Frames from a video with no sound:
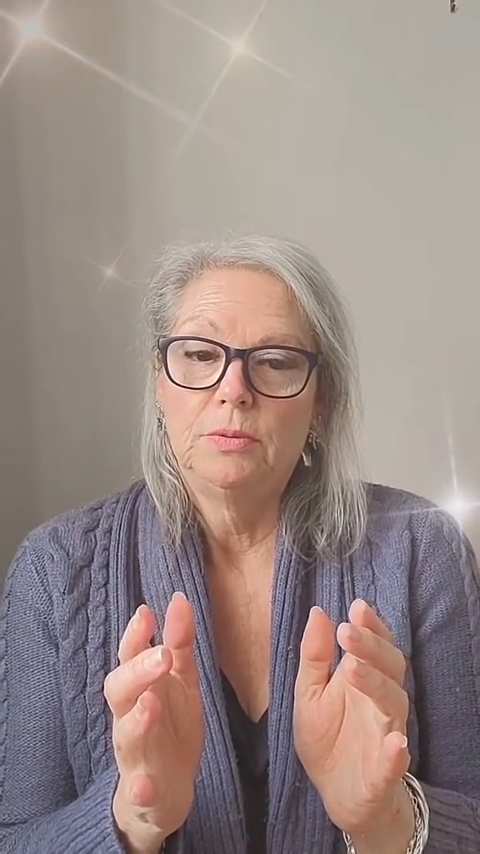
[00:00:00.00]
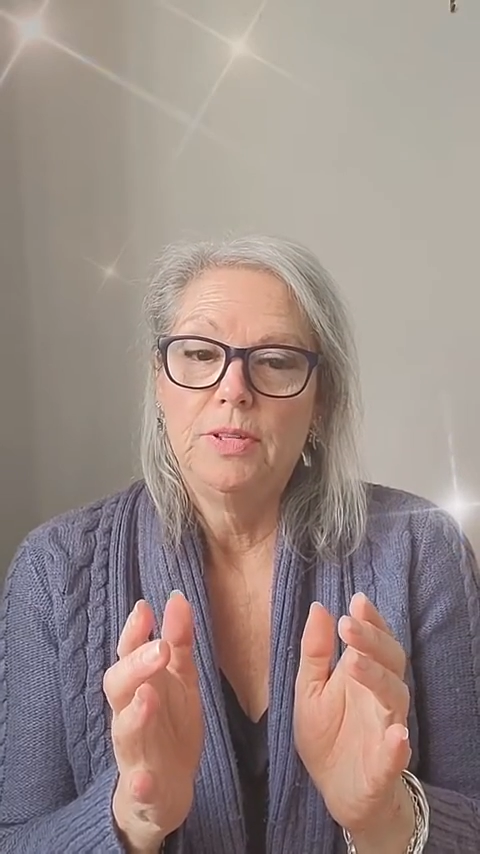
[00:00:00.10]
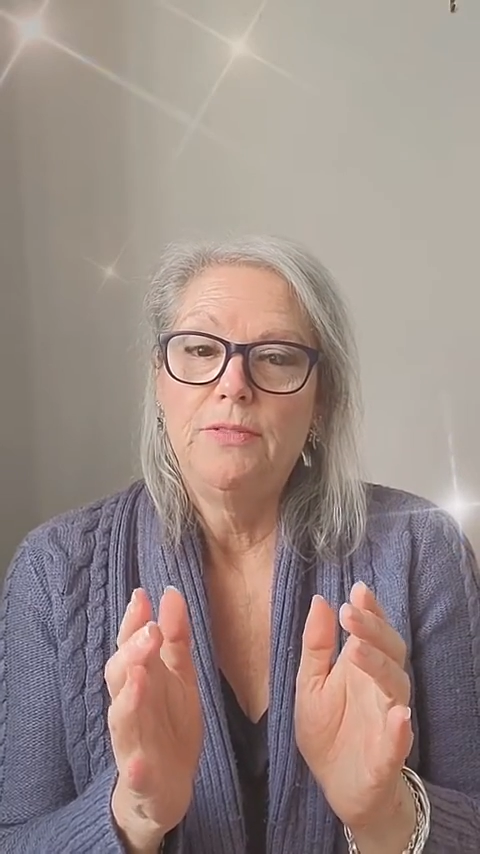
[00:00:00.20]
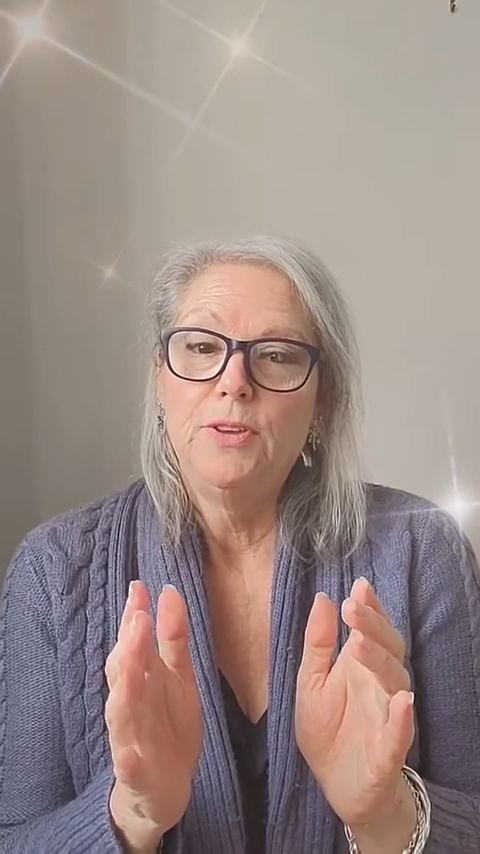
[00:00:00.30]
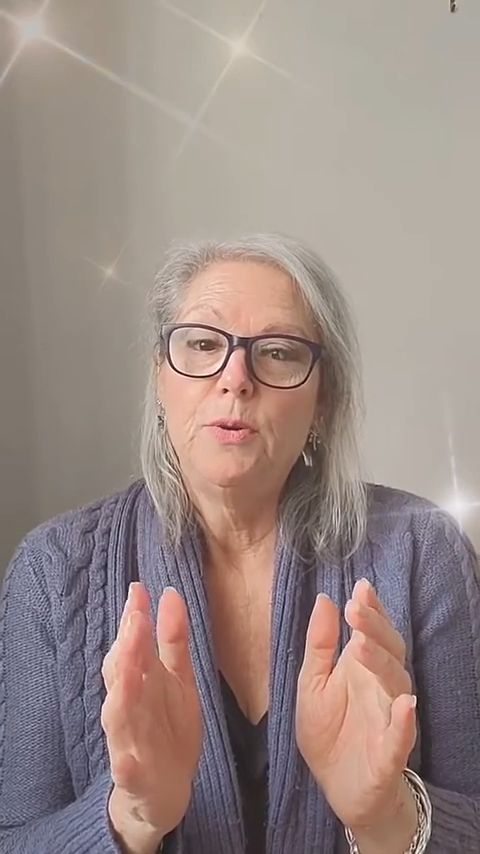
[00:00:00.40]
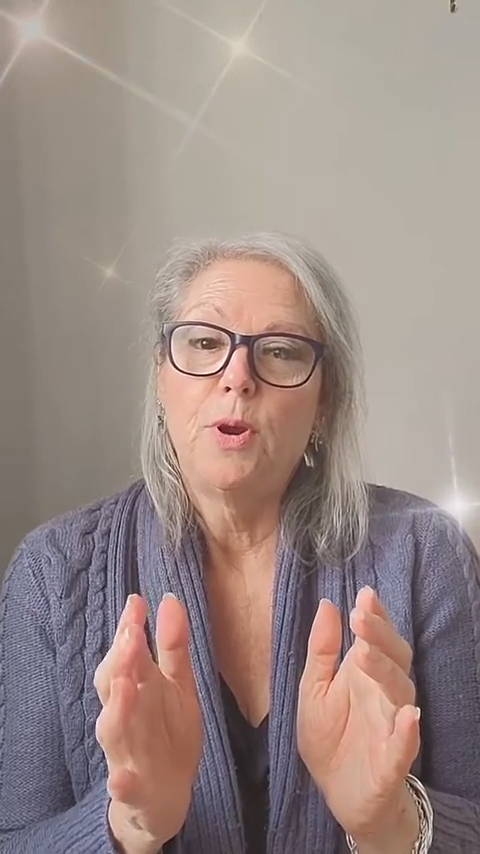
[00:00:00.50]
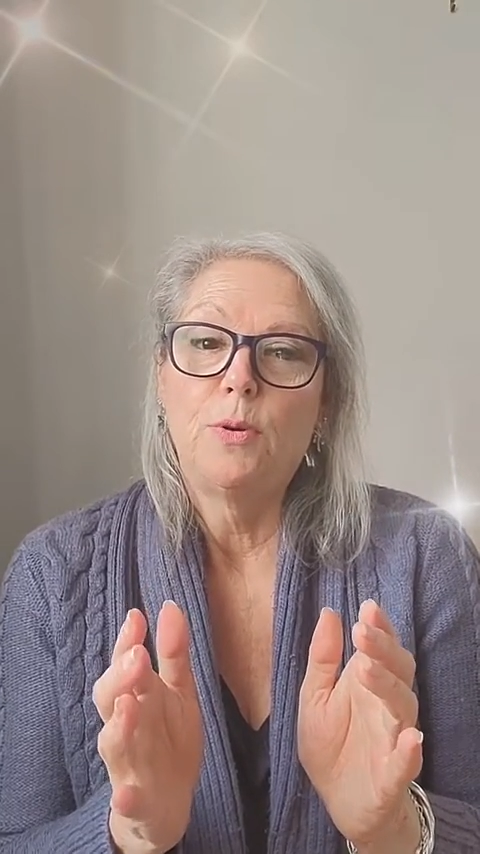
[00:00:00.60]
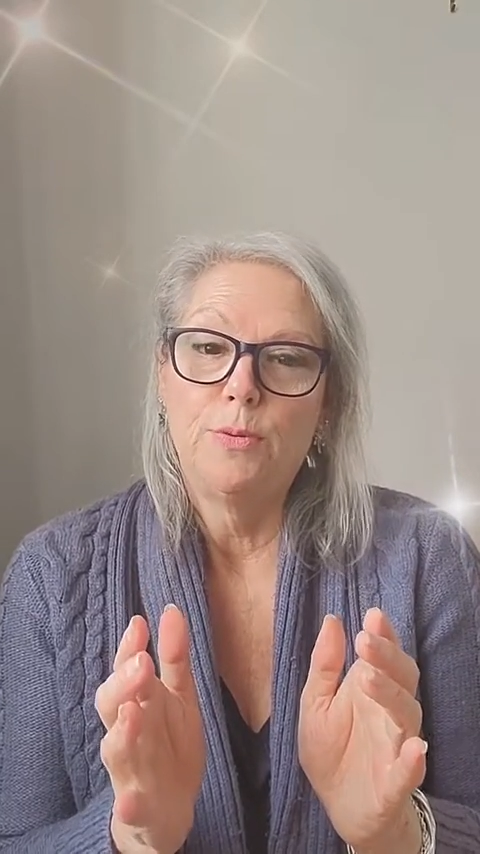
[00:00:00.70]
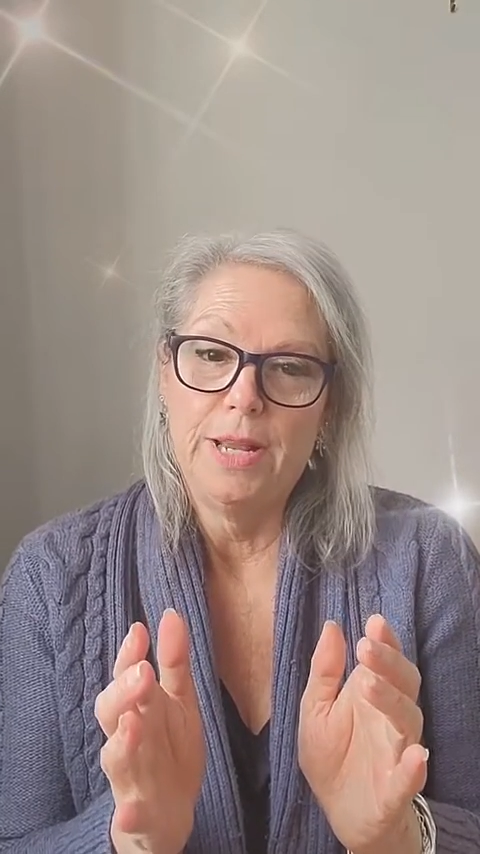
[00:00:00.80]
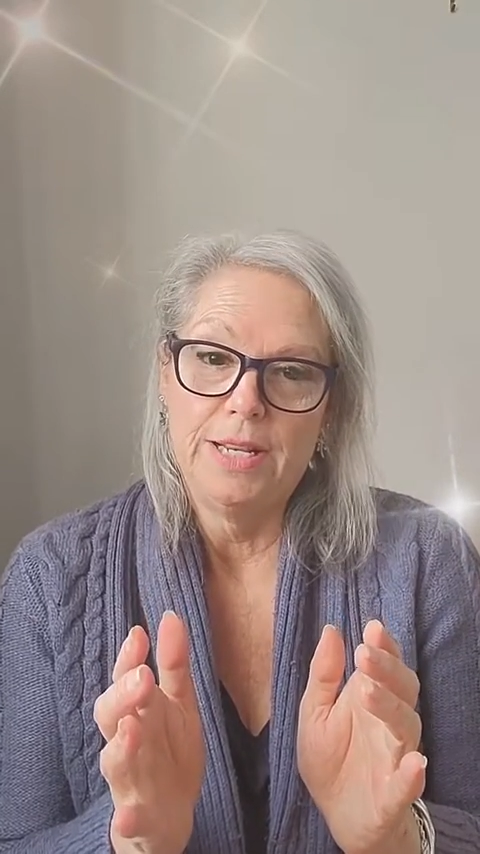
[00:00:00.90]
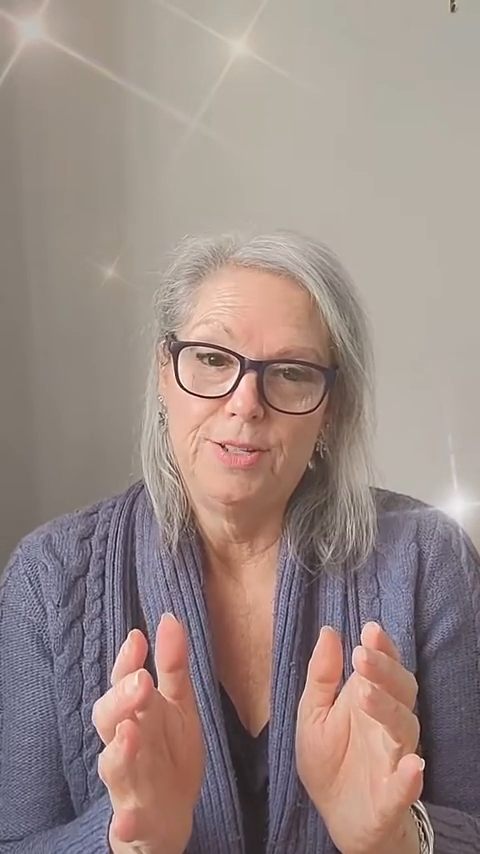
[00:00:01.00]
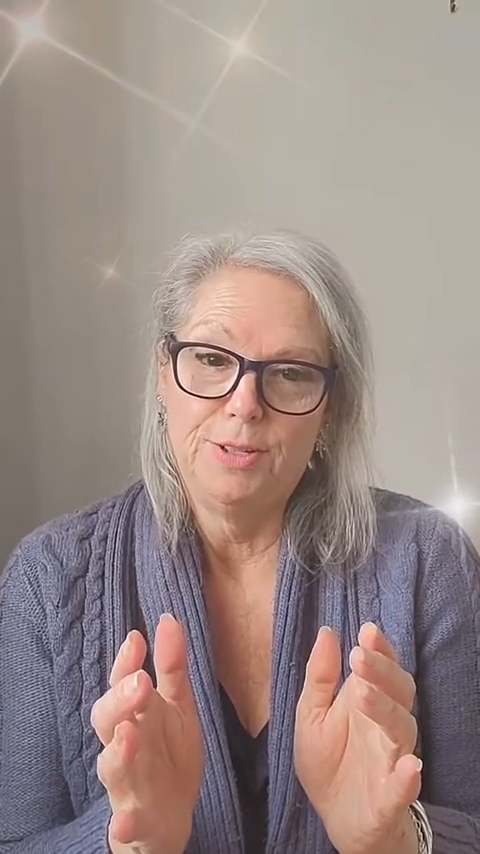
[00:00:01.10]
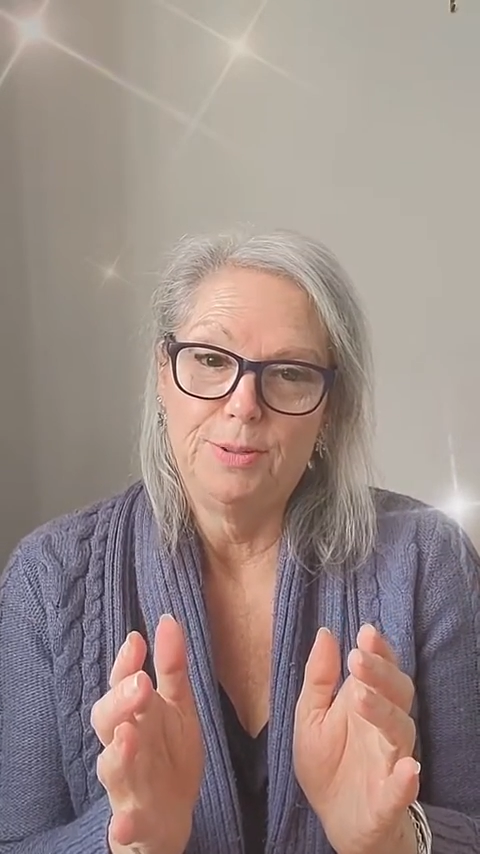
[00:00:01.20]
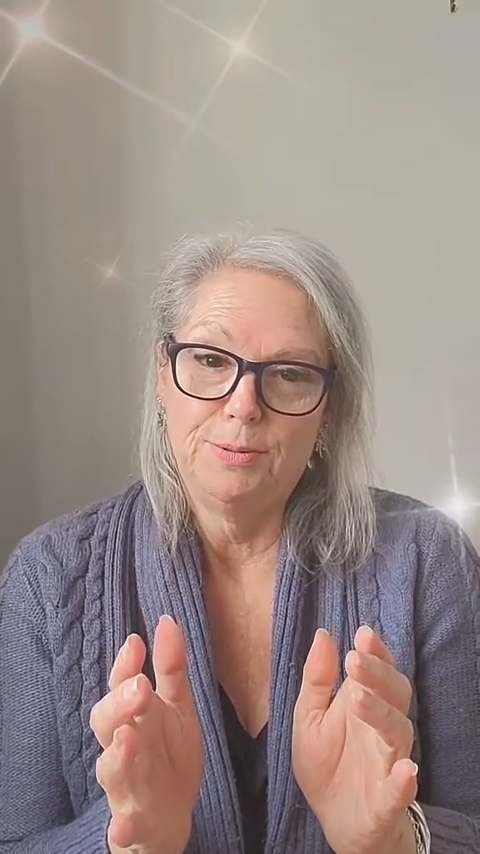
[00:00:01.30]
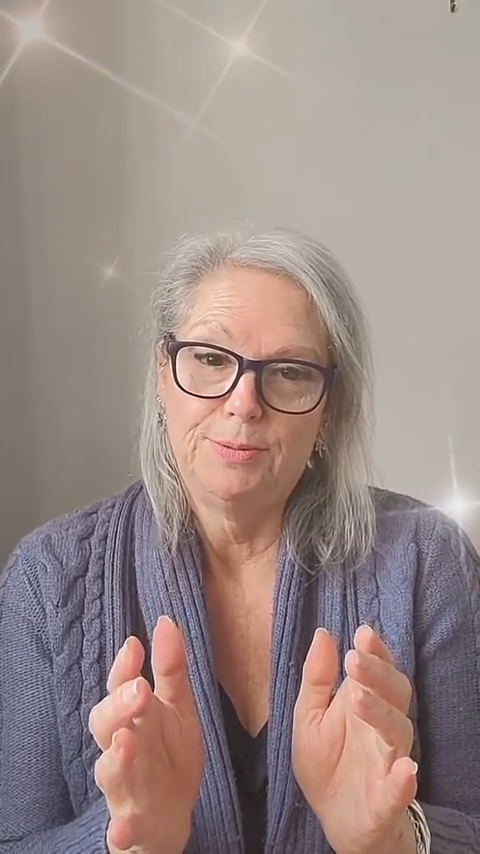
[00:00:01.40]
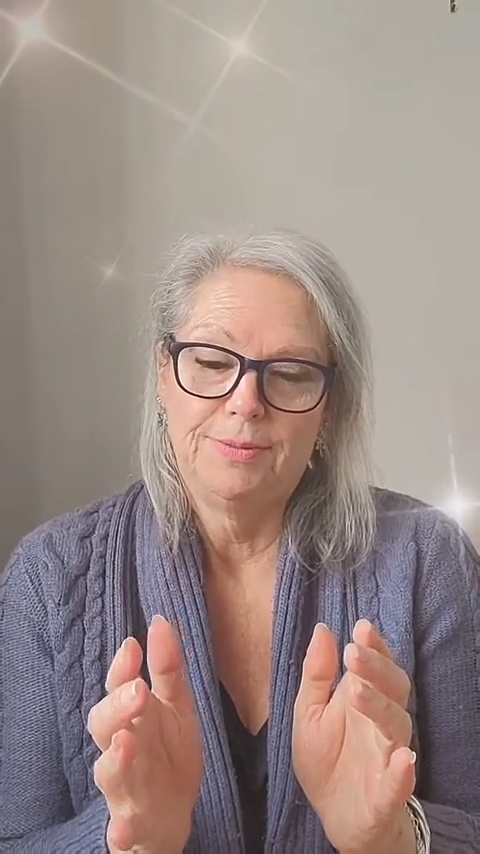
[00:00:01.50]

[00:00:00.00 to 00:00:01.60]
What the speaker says: if you are ready to,